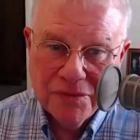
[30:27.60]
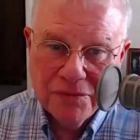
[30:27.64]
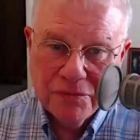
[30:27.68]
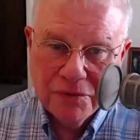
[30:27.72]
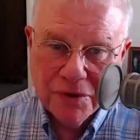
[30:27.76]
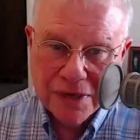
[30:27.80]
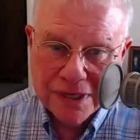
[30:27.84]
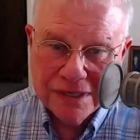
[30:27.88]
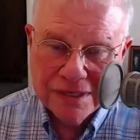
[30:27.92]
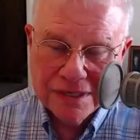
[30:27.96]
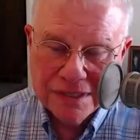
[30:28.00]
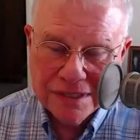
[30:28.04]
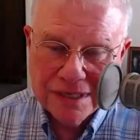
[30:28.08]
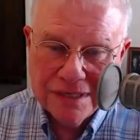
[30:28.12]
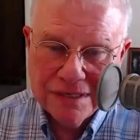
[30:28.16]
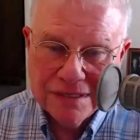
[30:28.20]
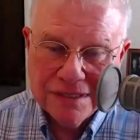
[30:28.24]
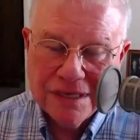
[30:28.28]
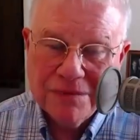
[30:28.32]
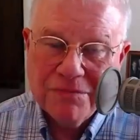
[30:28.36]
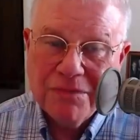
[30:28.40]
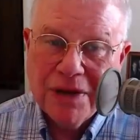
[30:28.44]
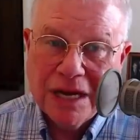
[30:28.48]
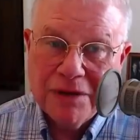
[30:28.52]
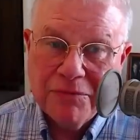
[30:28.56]
what he sees
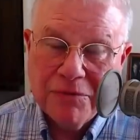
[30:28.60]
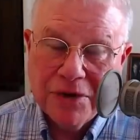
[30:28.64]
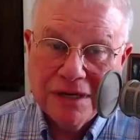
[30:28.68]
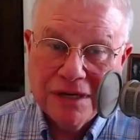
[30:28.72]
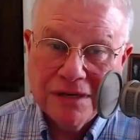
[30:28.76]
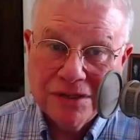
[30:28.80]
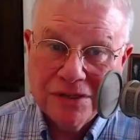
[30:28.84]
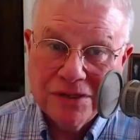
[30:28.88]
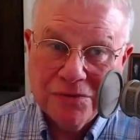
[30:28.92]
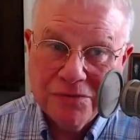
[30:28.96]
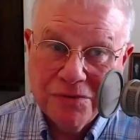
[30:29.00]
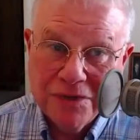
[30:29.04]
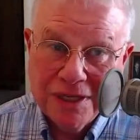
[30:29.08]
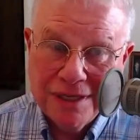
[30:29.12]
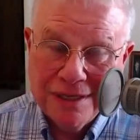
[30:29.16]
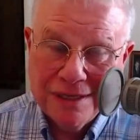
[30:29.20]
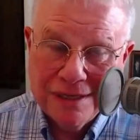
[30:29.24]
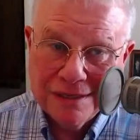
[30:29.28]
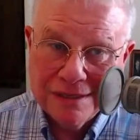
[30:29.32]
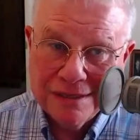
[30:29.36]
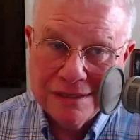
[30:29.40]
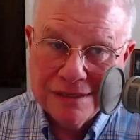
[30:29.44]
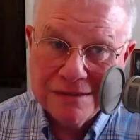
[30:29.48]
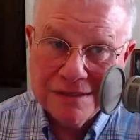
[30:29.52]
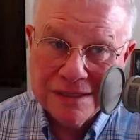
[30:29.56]
in my brain is
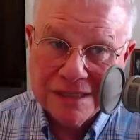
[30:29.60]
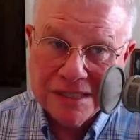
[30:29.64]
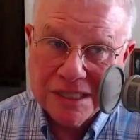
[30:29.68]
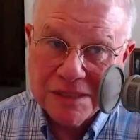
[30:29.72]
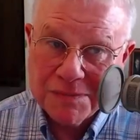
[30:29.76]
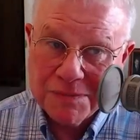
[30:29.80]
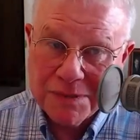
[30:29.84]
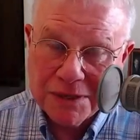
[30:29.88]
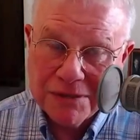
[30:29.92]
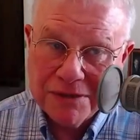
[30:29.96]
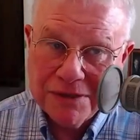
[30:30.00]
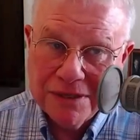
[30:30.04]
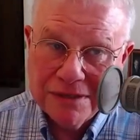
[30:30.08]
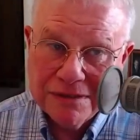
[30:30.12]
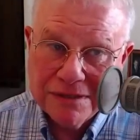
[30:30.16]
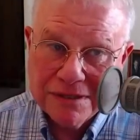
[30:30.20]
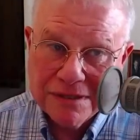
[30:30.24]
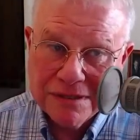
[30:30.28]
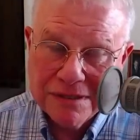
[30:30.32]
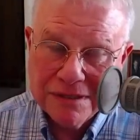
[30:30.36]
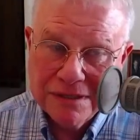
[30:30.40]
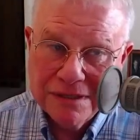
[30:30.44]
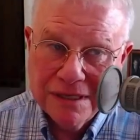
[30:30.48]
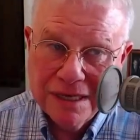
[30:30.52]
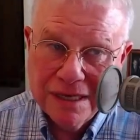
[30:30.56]
unique in his
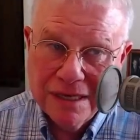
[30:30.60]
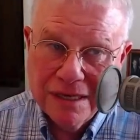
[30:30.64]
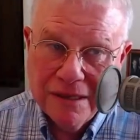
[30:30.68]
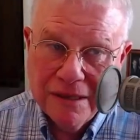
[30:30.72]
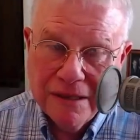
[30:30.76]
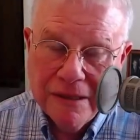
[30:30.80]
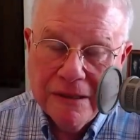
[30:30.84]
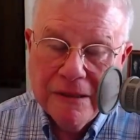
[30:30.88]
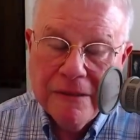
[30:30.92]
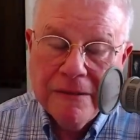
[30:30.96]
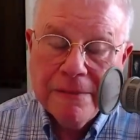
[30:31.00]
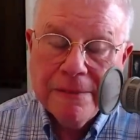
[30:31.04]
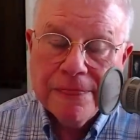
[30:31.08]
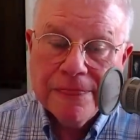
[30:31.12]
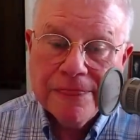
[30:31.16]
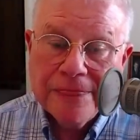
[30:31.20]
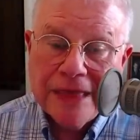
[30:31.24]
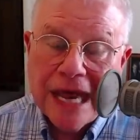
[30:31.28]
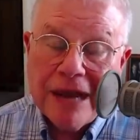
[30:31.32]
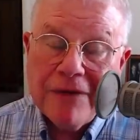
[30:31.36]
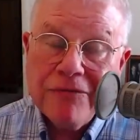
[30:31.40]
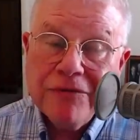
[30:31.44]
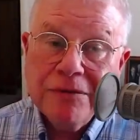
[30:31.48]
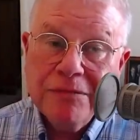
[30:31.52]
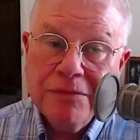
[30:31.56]
experience.
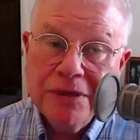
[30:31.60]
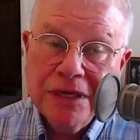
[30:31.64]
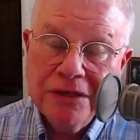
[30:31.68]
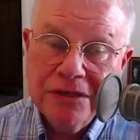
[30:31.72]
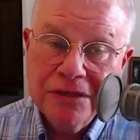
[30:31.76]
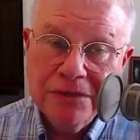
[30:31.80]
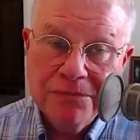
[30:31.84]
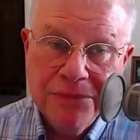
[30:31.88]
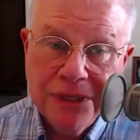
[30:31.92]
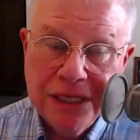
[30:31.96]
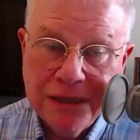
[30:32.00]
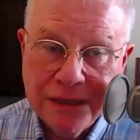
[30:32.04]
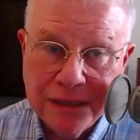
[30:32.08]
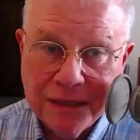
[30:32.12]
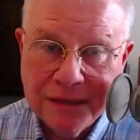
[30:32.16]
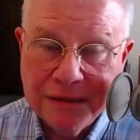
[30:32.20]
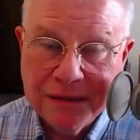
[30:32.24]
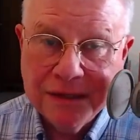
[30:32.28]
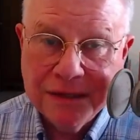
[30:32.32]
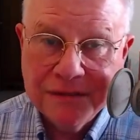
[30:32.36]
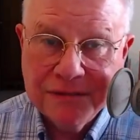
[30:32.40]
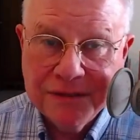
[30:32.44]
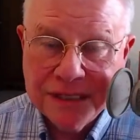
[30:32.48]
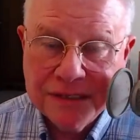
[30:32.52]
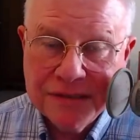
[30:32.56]
That would mean to me
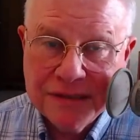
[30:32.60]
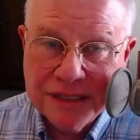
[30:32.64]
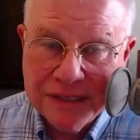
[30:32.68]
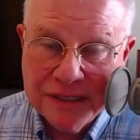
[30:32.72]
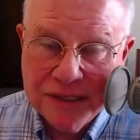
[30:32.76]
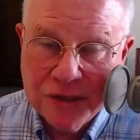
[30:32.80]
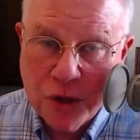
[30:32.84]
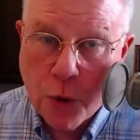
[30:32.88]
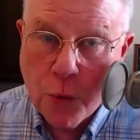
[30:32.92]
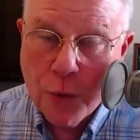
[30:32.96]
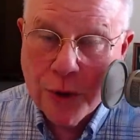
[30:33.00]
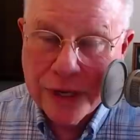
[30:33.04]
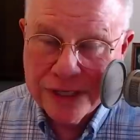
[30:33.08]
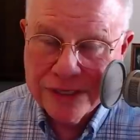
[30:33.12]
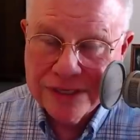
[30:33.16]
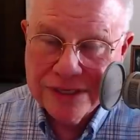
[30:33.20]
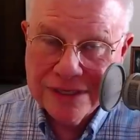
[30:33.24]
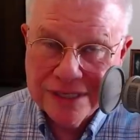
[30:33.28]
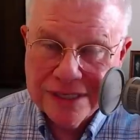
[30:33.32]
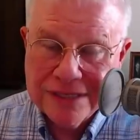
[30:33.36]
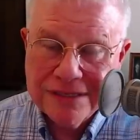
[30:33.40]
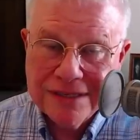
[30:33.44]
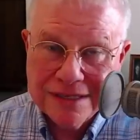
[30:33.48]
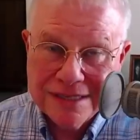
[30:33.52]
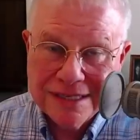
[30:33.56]
that this is coinc-
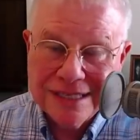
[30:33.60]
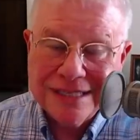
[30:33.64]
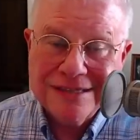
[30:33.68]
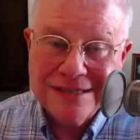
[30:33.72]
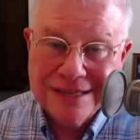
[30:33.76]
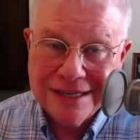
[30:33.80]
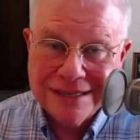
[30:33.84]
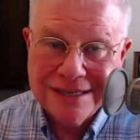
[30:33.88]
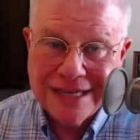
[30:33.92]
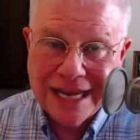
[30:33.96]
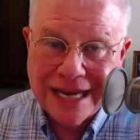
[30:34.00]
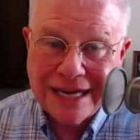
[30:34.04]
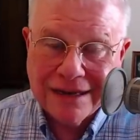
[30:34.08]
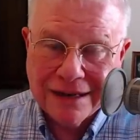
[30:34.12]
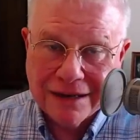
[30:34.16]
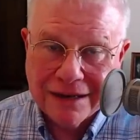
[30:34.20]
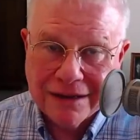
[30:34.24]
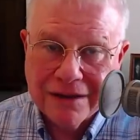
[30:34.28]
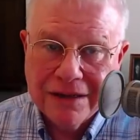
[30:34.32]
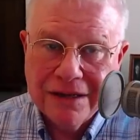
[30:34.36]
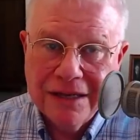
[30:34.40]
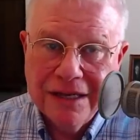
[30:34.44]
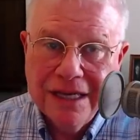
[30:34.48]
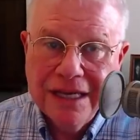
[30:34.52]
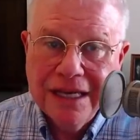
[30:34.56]
this is
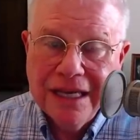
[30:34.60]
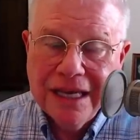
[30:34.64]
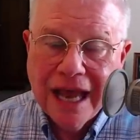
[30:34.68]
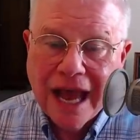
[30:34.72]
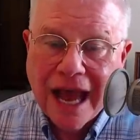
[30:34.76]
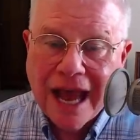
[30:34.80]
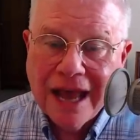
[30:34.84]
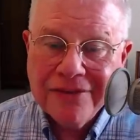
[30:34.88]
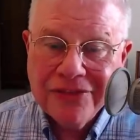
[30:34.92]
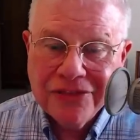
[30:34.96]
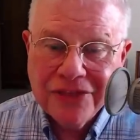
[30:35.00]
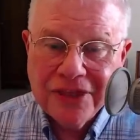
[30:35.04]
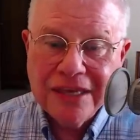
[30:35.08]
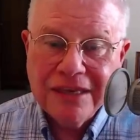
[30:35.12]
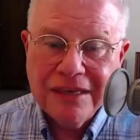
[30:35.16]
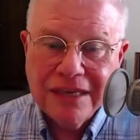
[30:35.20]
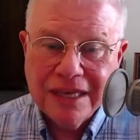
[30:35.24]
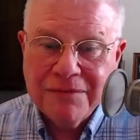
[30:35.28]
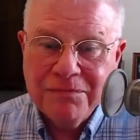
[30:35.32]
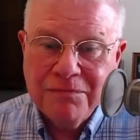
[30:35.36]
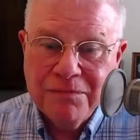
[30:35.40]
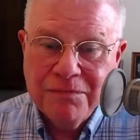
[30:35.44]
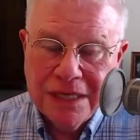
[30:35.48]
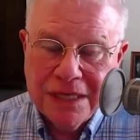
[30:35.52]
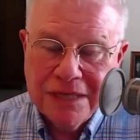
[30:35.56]
incidental. I think
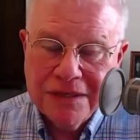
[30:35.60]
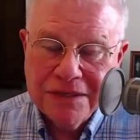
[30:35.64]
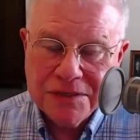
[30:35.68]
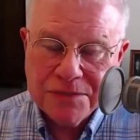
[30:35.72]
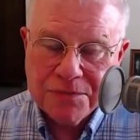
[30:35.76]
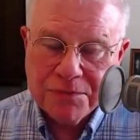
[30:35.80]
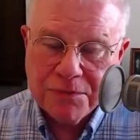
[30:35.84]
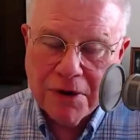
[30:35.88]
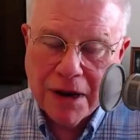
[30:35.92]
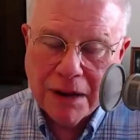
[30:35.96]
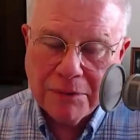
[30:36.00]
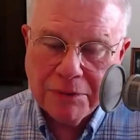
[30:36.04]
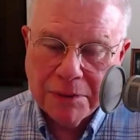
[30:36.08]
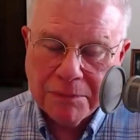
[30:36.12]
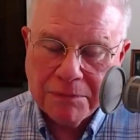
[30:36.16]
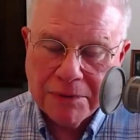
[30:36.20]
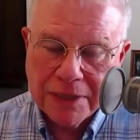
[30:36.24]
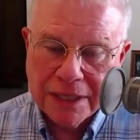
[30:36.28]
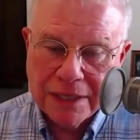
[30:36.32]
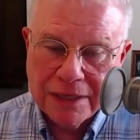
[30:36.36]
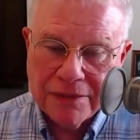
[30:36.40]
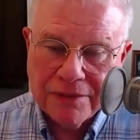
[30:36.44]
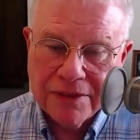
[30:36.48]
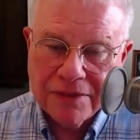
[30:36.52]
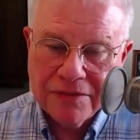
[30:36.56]
it means
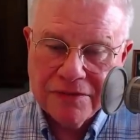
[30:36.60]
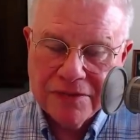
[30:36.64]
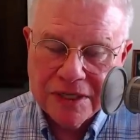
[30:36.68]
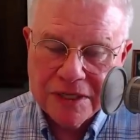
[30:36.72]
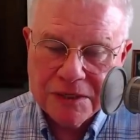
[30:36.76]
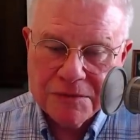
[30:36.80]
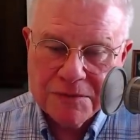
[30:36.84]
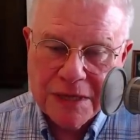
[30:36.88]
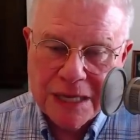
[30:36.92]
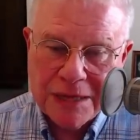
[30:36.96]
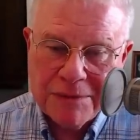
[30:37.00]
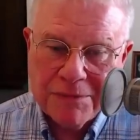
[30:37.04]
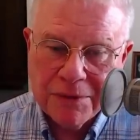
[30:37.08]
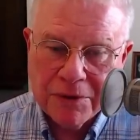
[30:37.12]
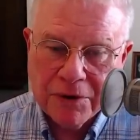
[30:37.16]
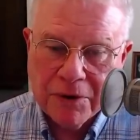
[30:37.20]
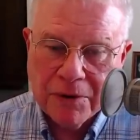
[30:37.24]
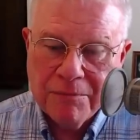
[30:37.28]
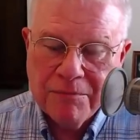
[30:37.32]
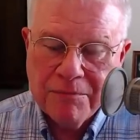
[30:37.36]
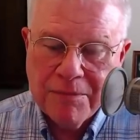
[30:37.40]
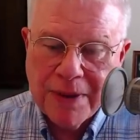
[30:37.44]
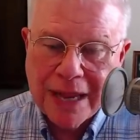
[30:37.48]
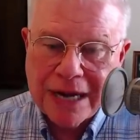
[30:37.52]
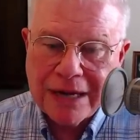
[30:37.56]
probably that these people
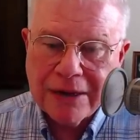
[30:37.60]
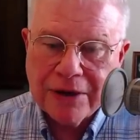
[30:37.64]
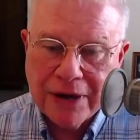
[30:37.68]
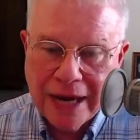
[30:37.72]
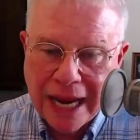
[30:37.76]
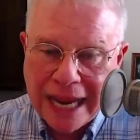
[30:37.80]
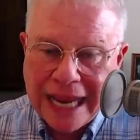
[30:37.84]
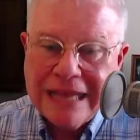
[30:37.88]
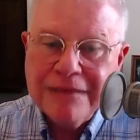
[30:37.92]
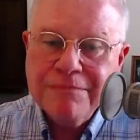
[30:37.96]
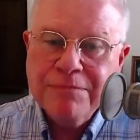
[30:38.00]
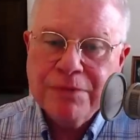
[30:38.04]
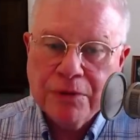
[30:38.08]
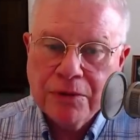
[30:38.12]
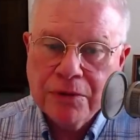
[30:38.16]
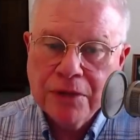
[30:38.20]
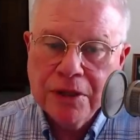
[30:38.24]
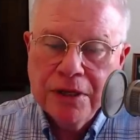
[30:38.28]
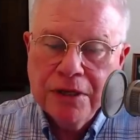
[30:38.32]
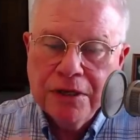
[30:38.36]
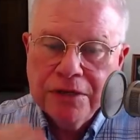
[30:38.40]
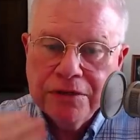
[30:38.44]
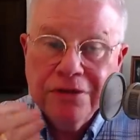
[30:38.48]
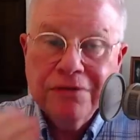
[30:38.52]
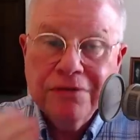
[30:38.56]
are better able
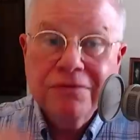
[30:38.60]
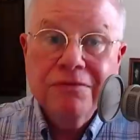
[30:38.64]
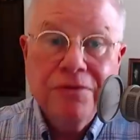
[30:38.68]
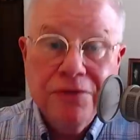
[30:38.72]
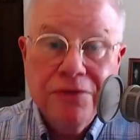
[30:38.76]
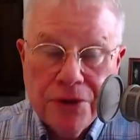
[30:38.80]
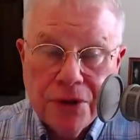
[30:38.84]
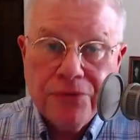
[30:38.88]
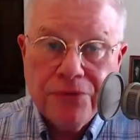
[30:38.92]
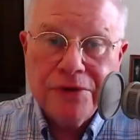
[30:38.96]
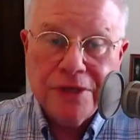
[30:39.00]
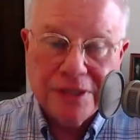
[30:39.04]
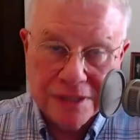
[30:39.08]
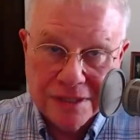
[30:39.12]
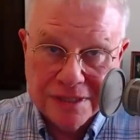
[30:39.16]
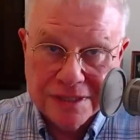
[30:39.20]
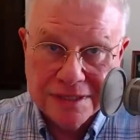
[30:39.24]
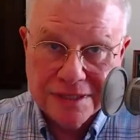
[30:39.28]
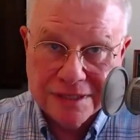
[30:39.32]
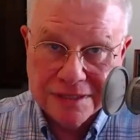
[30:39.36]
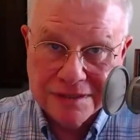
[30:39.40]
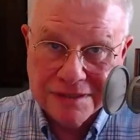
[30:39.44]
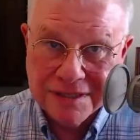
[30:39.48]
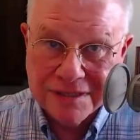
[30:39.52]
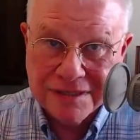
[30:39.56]
to notice
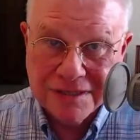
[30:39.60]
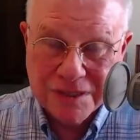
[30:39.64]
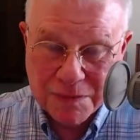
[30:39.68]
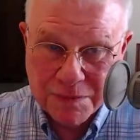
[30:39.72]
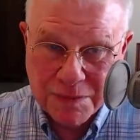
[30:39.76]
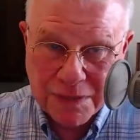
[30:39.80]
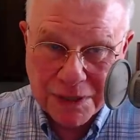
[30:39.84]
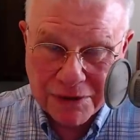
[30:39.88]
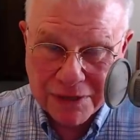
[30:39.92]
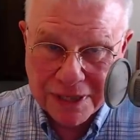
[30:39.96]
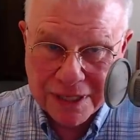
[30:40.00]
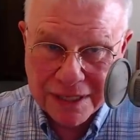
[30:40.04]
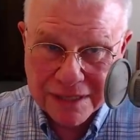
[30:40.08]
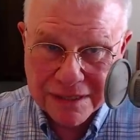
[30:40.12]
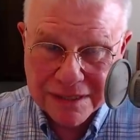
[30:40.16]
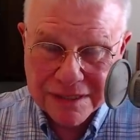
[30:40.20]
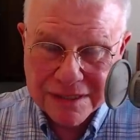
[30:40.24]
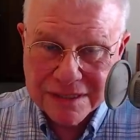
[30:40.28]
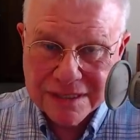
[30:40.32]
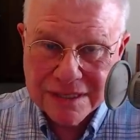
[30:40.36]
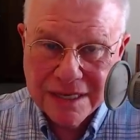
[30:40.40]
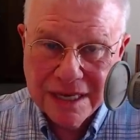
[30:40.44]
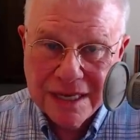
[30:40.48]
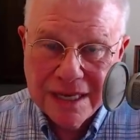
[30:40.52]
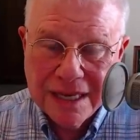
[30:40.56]
this
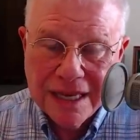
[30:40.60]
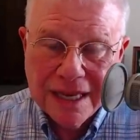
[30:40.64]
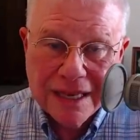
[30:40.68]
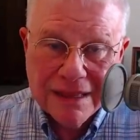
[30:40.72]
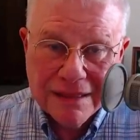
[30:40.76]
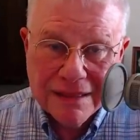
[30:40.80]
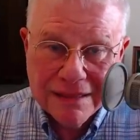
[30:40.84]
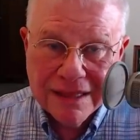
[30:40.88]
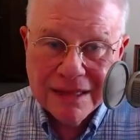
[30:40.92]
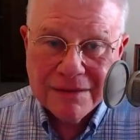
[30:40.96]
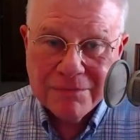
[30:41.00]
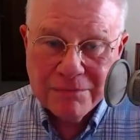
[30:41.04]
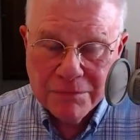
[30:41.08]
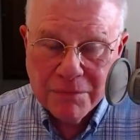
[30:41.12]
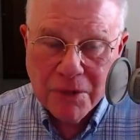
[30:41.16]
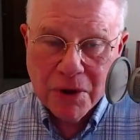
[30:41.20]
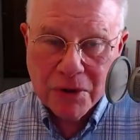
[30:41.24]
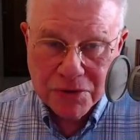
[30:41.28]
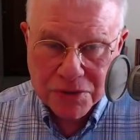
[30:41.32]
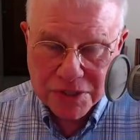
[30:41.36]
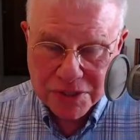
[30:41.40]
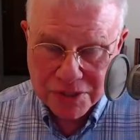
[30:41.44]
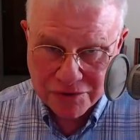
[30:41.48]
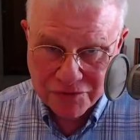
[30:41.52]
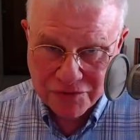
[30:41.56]
experience than
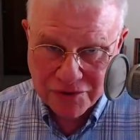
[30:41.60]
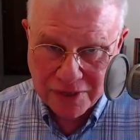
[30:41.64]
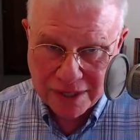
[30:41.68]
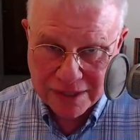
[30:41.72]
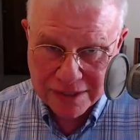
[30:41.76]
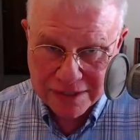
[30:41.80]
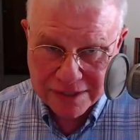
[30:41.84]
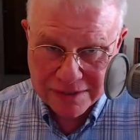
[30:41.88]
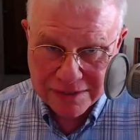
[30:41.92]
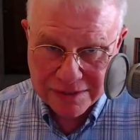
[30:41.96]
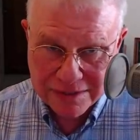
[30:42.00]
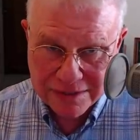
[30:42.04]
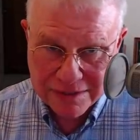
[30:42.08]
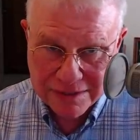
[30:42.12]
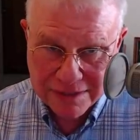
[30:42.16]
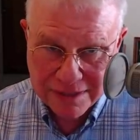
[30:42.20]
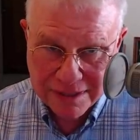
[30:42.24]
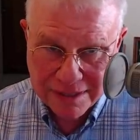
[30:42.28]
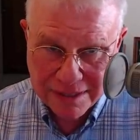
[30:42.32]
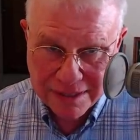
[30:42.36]
most of us.